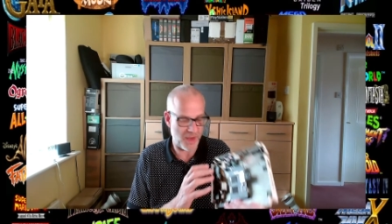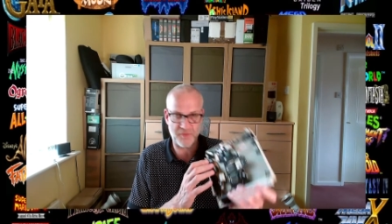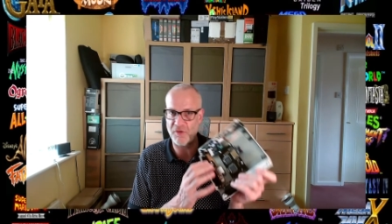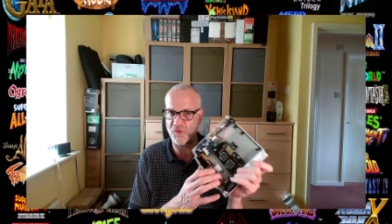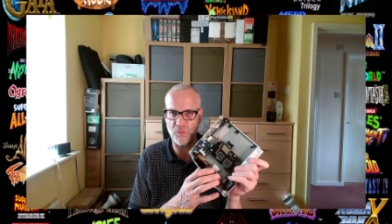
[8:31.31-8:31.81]

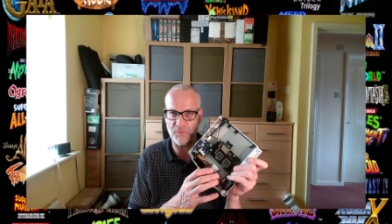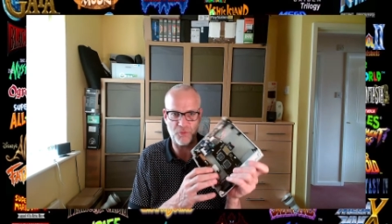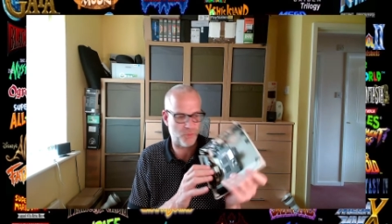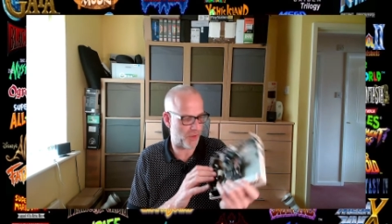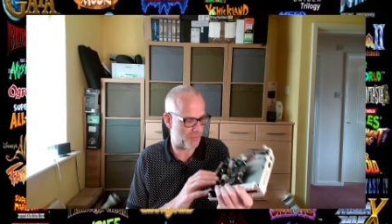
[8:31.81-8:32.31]
So I swapped
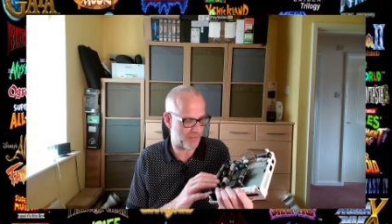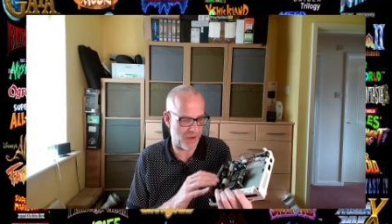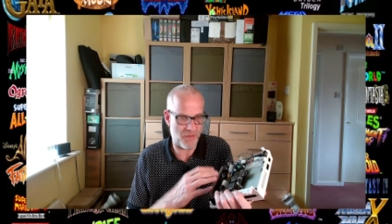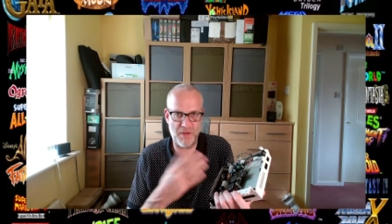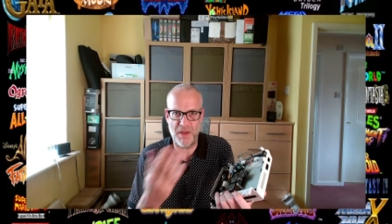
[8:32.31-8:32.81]
all those
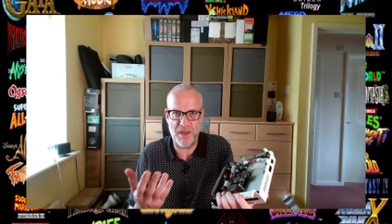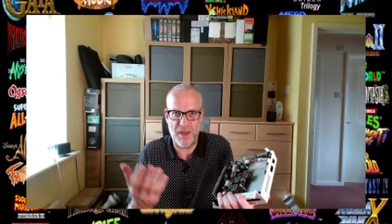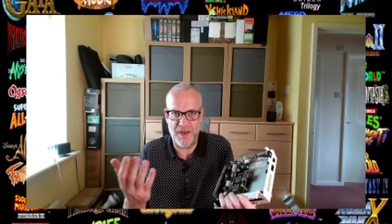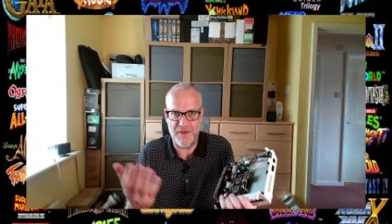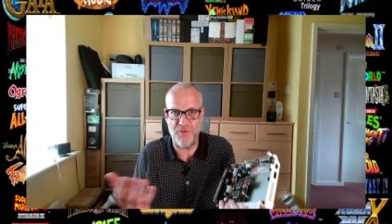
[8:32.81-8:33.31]
out
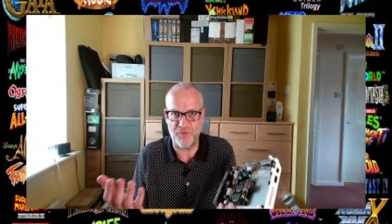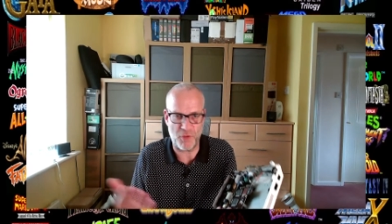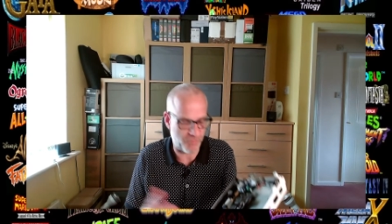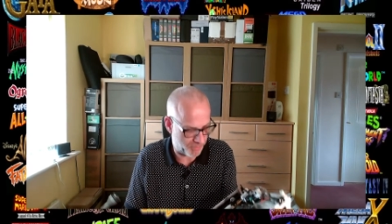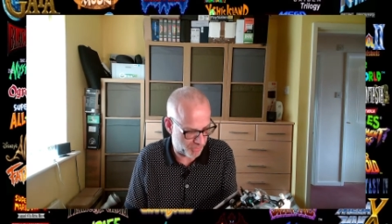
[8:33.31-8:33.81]
and it
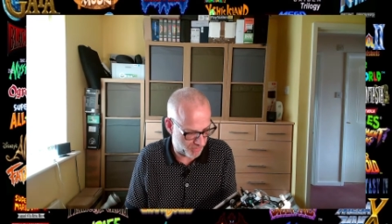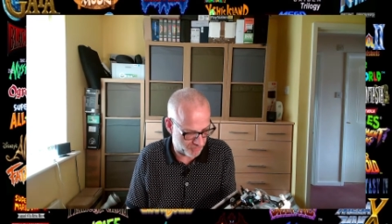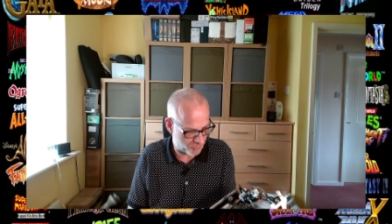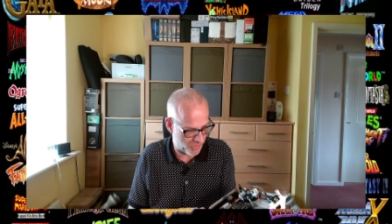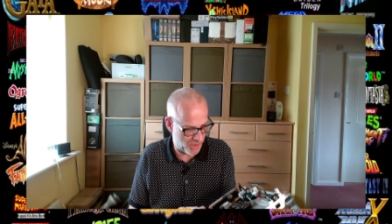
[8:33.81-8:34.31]
resolved the problem
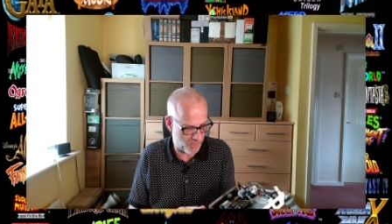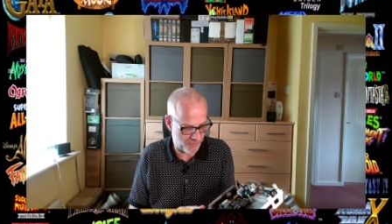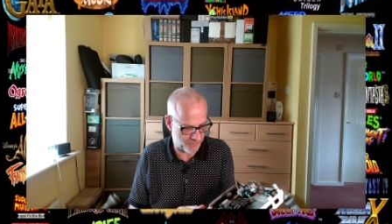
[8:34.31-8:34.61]
straight away,